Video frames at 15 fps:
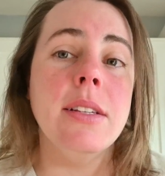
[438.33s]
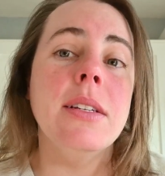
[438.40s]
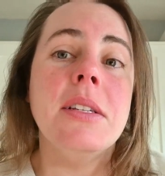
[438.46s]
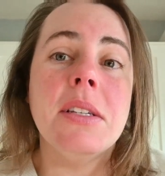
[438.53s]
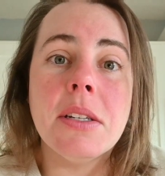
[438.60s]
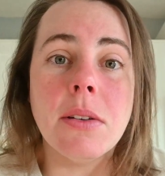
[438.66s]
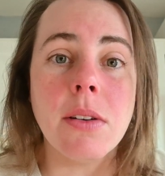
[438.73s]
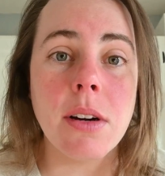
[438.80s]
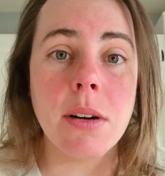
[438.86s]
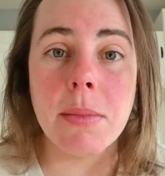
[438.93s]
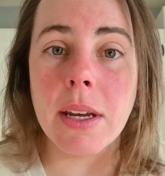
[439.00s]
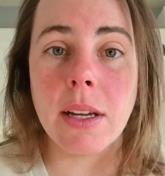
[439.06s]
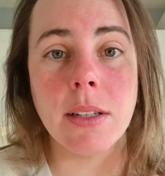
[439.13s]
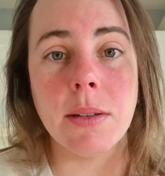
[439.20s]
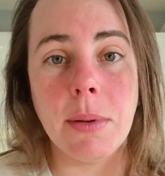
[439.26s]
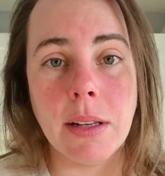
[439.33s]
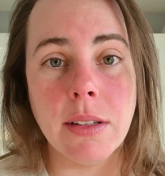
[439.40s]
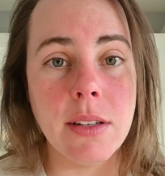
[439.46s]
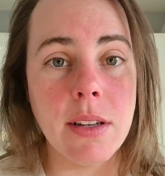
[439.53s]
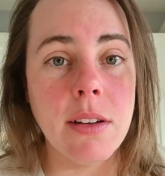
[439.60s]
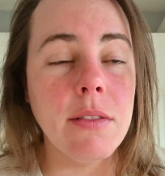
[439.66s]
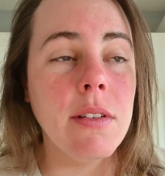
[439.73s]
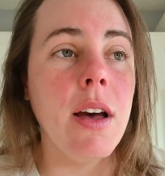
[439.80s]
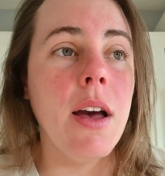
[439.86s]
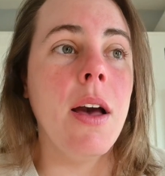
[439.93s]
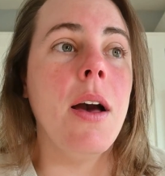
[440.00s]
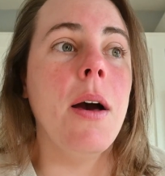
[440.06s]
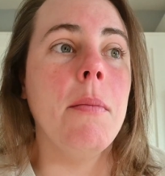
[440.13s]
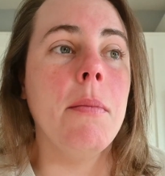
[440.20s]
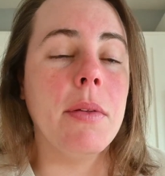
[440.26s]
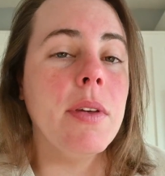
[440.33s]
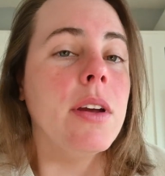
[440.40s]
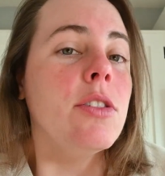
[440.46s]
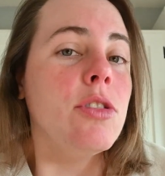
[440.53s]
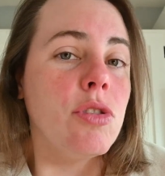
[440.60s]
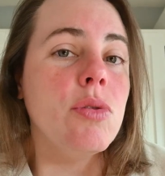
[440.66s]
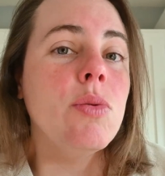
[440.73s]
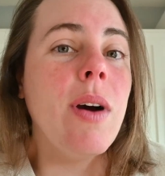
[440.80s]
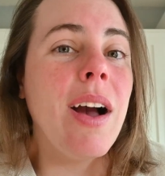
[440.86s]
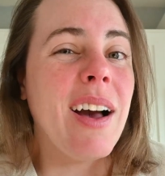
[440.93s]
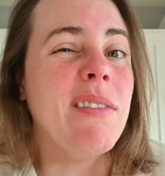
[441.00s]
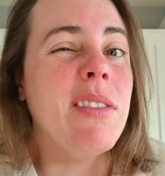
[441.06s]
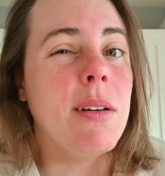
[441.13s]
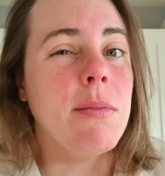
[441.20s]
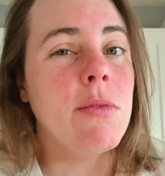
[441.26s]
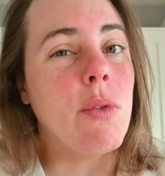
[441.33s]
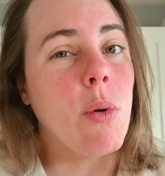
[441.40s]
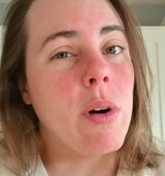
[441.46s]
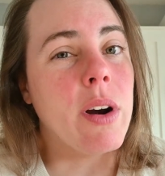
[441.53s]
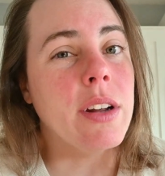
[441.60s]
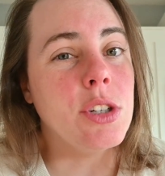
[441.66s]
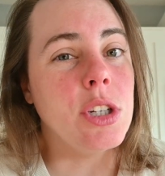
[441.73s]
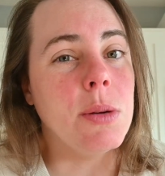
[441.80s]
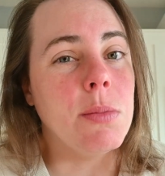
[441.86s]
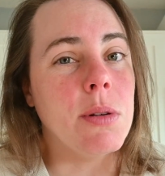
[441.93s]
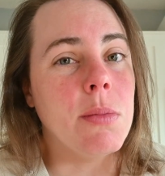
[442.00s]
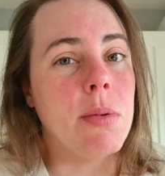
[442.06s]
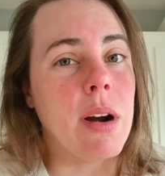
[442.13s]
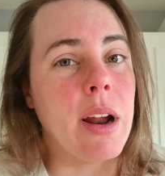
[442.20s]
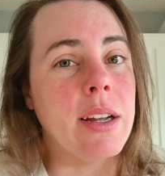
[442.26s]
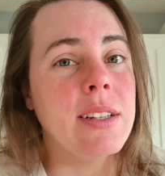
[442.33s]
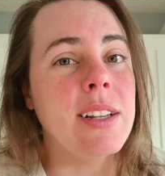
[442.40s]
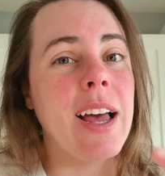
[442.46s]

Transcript: It's still going to be expensive, but they do have them for a cheaper price.